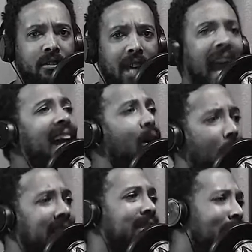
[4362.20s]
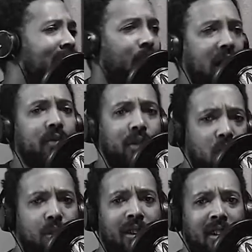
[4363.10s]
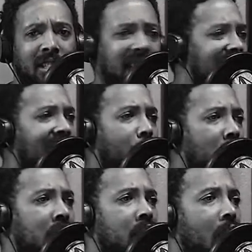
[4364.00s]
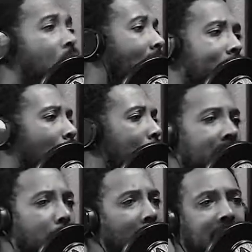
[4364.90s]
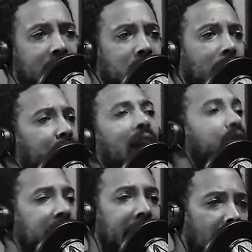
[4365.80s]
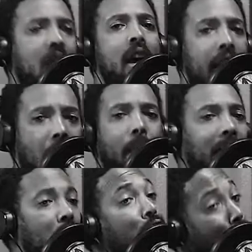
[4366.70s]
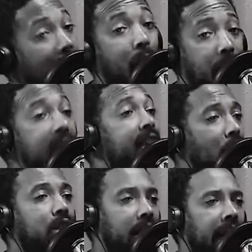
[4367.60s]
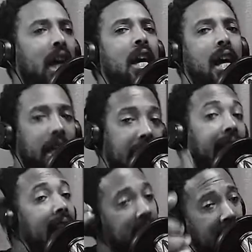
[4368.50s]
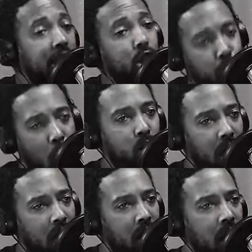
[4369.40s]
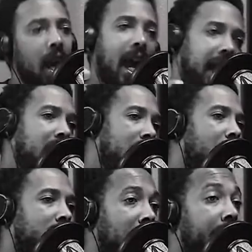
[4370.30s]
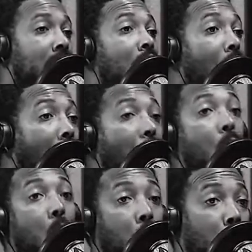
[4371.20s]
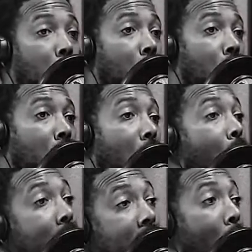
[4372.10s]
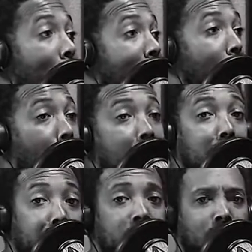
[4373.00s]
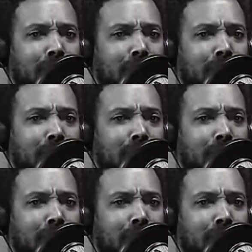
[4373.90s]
And arresting motherfuckers for doing it, just like we. Okay, we gonna put everybody in jail. Guilty, nigga. Everybody go, you got weed? Guilty, nigga. Then these niggas are smoking it. And then years later, oh, we gonna make weed legal.